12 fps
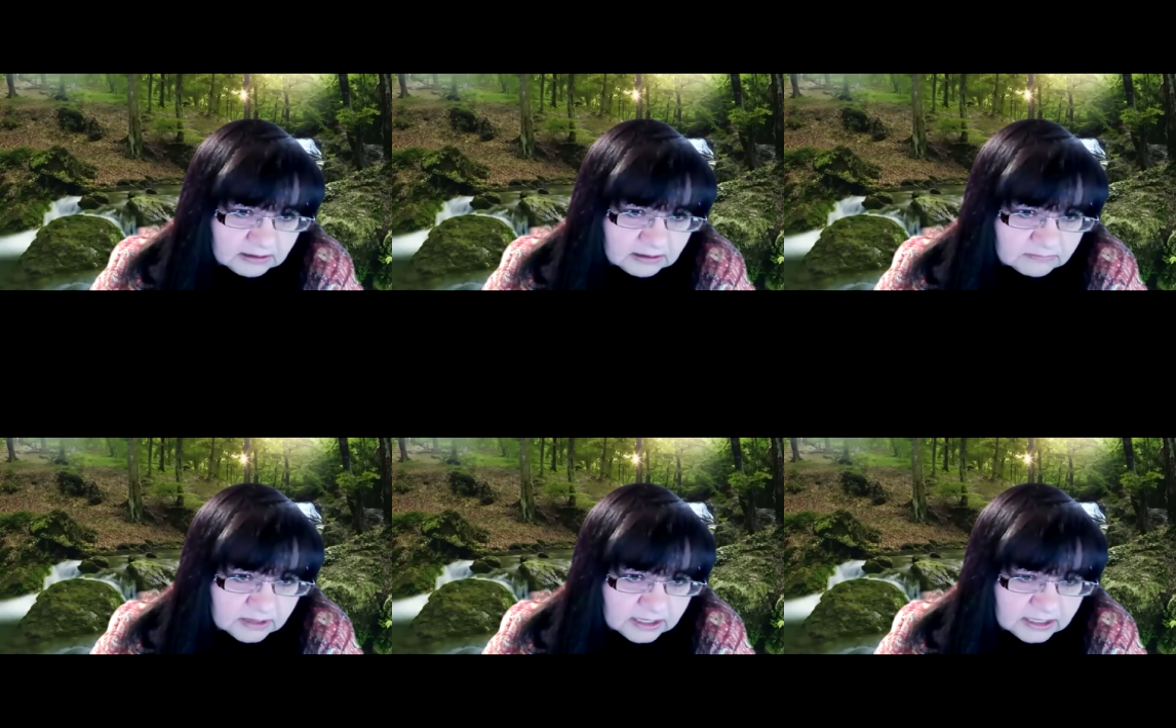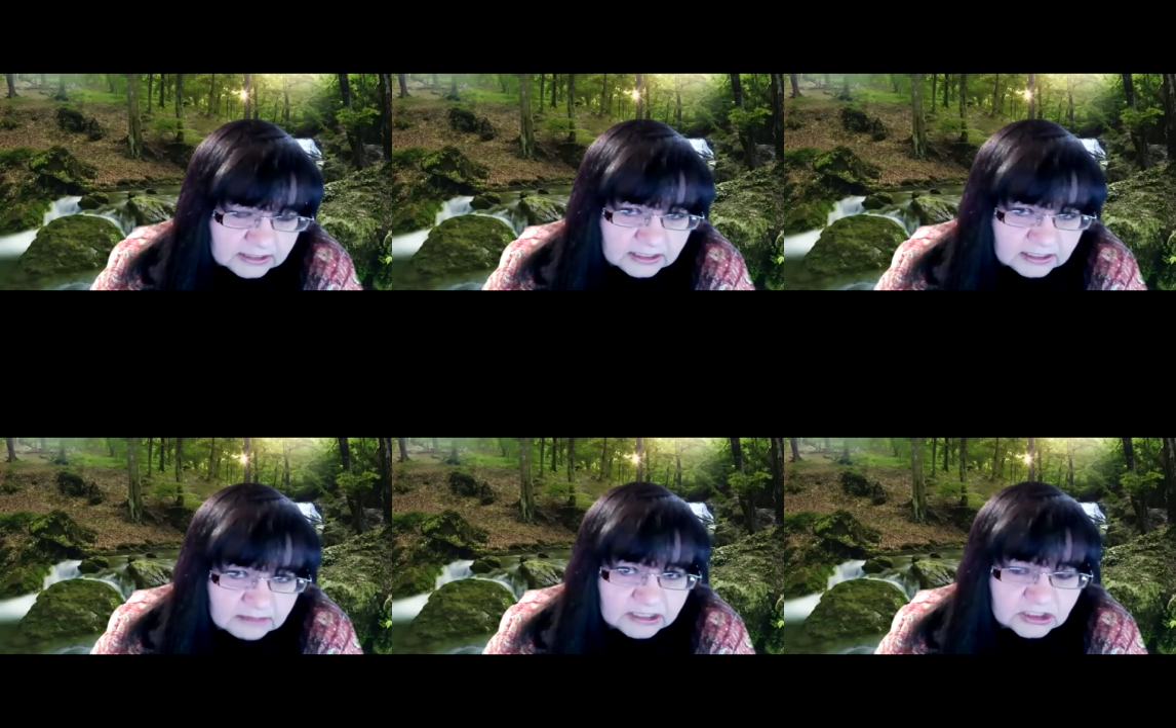and
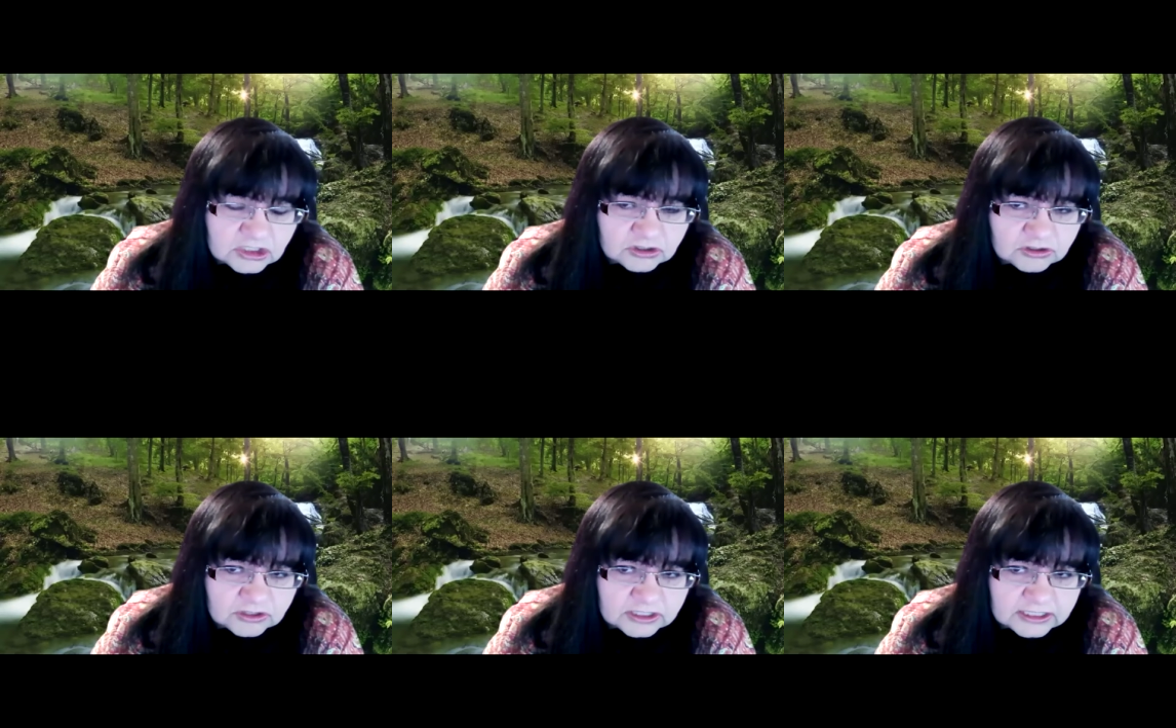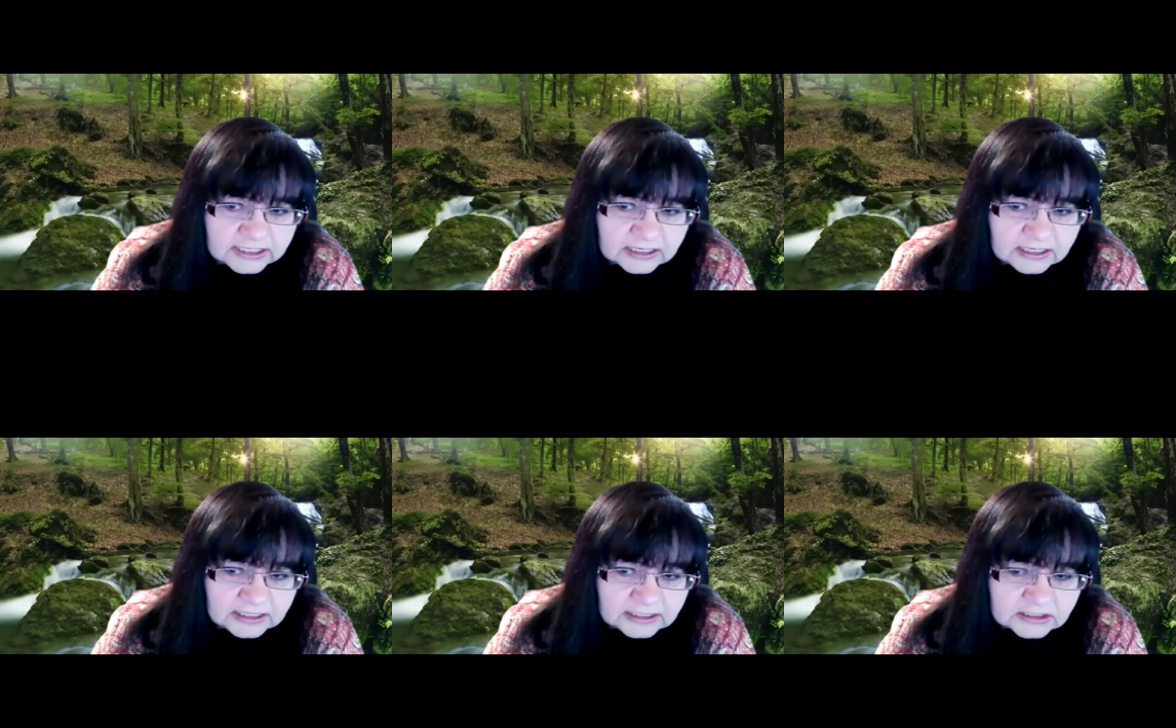then make sure that
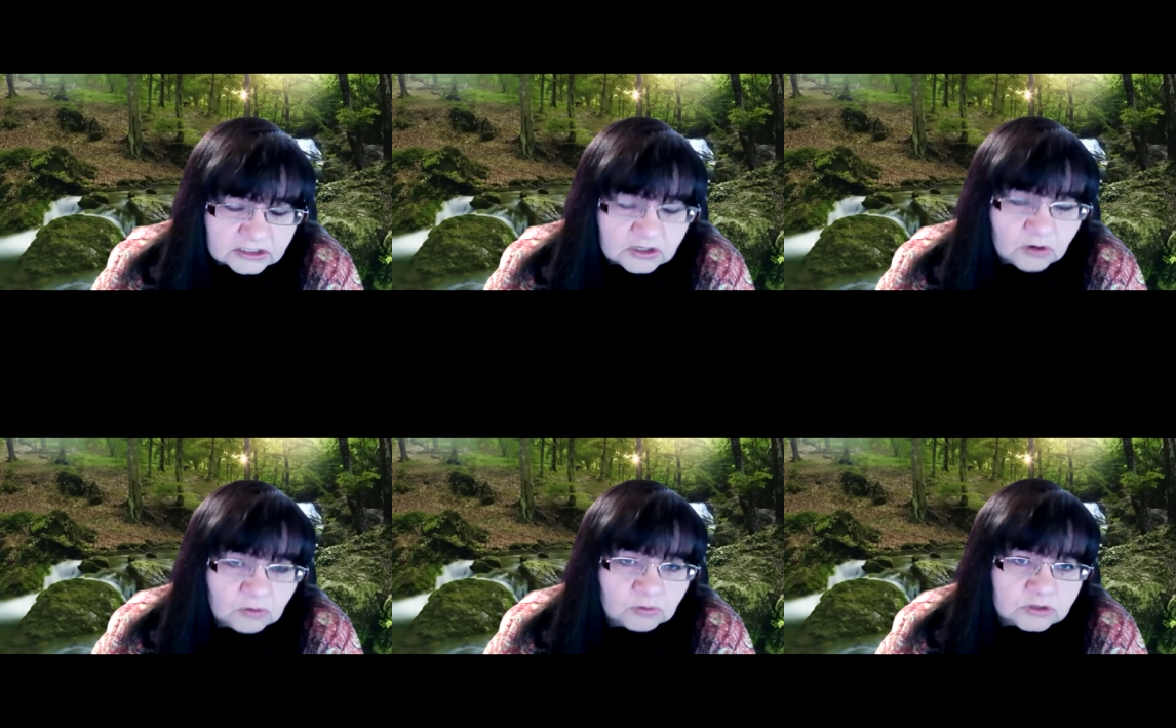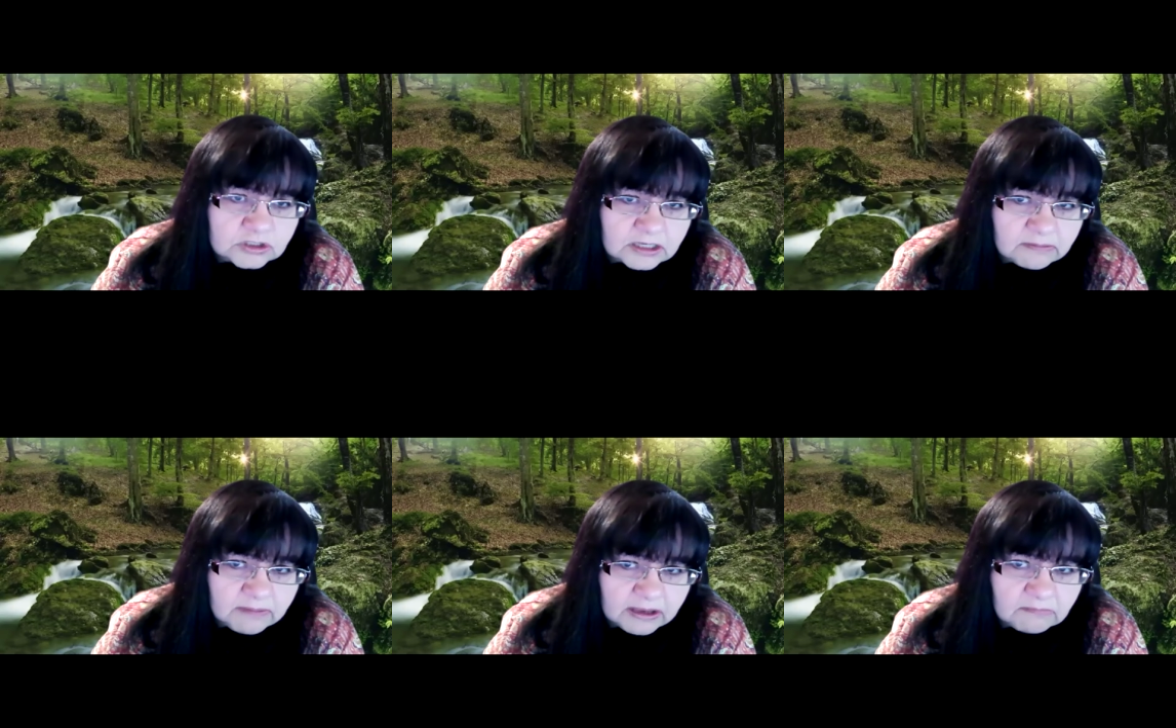it totals
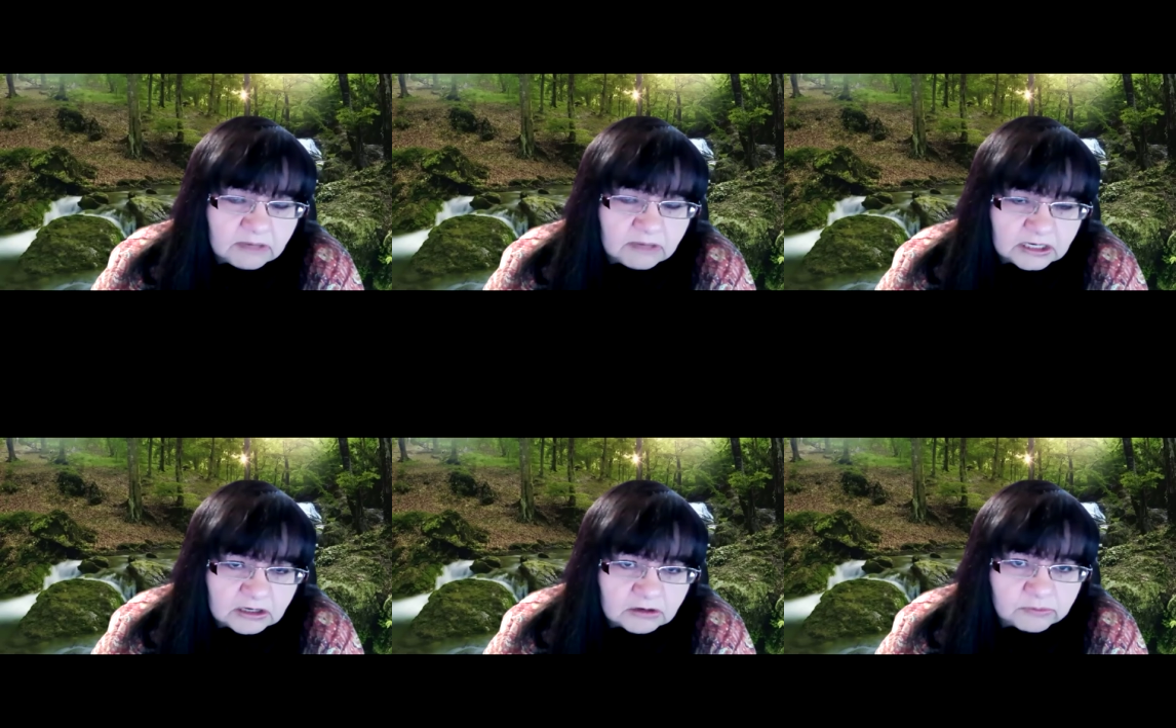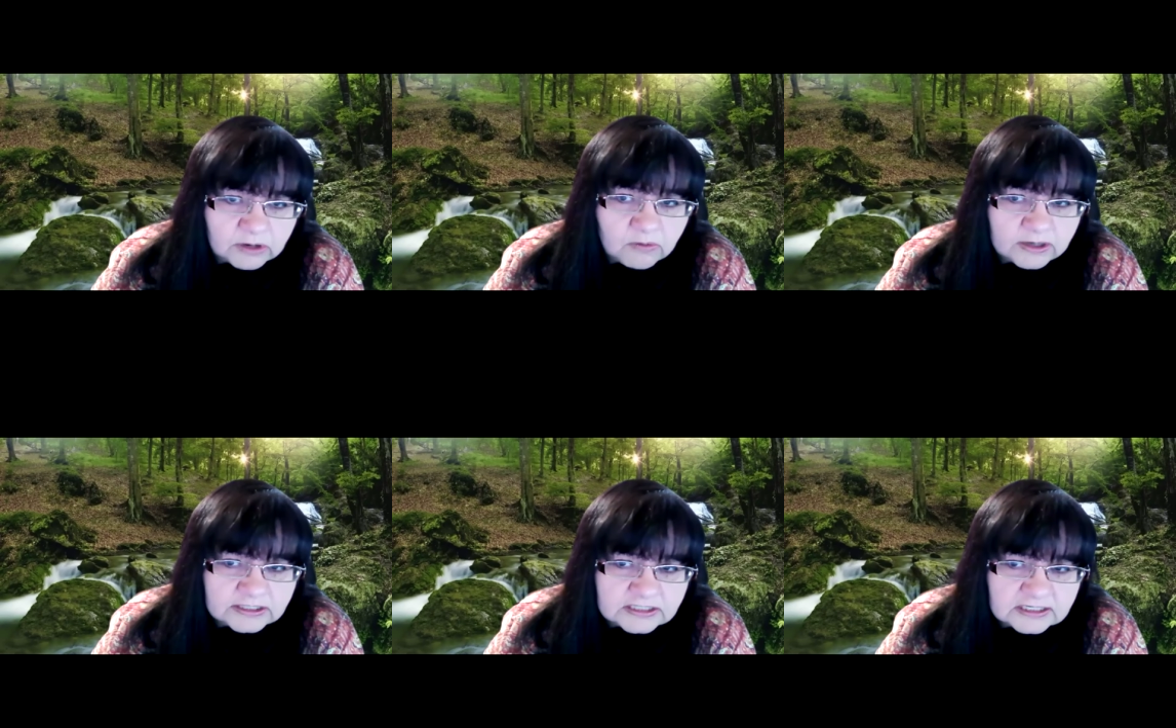the amount of money you're
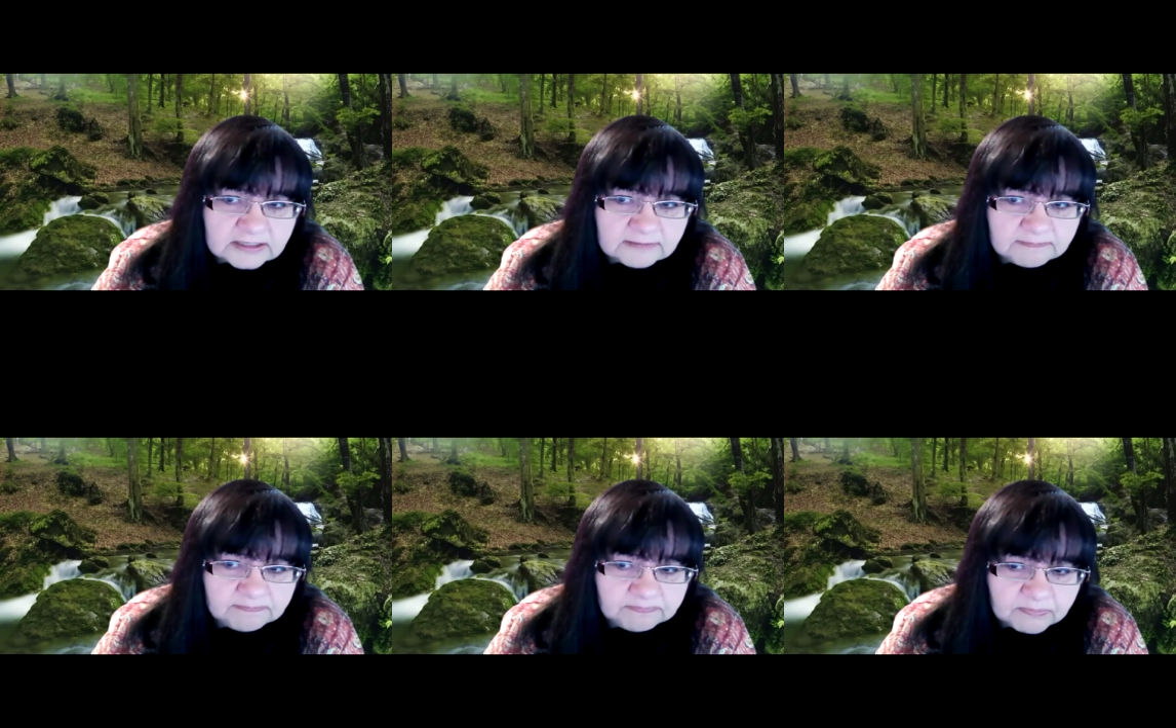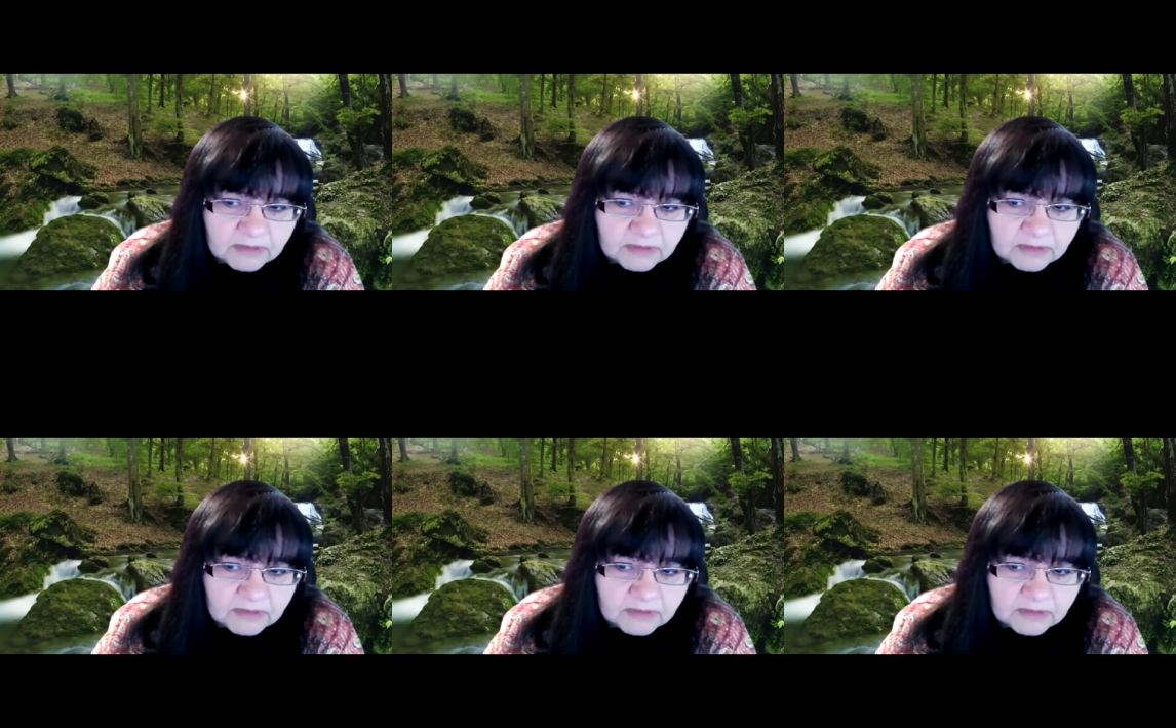requested.